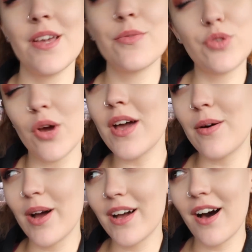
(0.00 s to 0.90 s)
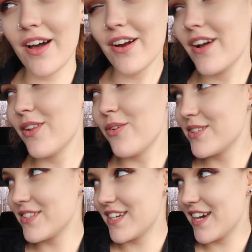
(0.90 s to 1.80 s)
you don't get a white car, it
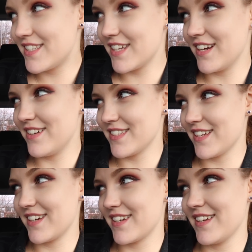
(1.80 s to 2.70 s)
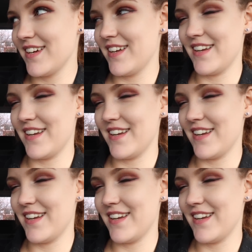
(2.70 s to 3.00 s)
always looks dirty. And I was like,